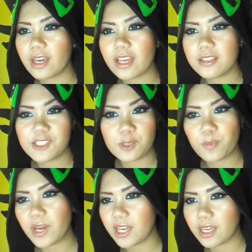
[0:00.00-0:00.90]
and
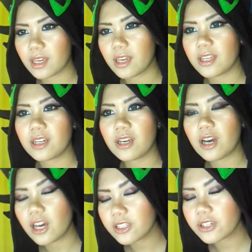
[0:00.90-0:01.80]
Smike and the
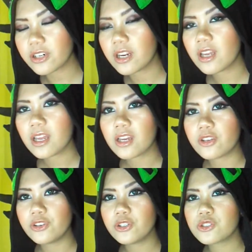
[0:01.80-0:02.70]
other
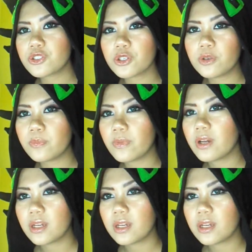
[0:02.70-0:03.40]
YouTube